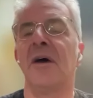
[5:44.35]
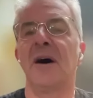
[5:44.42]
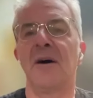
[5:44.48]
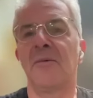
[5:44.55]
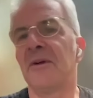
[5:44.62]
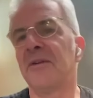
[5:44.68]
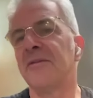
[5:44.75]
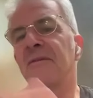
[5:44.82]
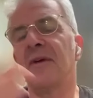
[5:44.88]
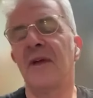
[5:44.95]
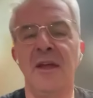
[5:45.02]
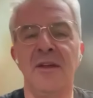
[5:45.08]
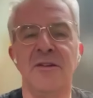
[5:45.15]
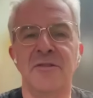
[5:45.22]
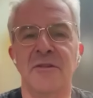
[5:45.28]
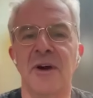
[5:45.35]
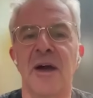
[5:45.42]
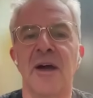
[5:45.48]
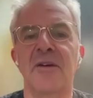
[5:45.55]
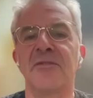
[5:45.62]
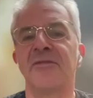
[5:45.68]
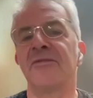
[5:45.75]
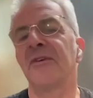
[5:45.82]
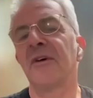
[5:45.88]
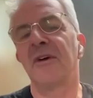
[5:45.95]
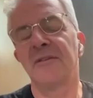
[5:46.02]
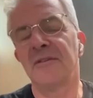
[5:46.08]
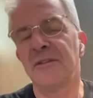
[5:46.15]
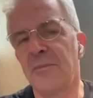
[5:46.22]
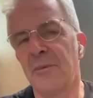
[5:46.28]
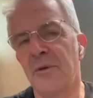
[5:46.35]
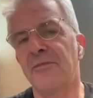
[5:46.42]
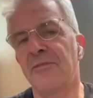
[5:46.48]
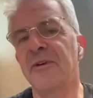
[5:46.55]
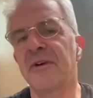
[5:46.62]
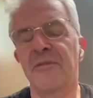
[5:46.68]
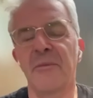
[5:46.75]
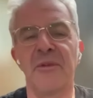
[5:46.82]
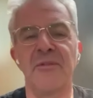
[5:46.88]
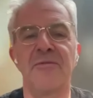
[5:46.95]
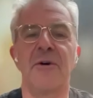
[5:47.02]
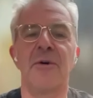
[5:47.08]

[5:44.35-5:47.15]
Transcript: I want 8 tracks, label 3 of them with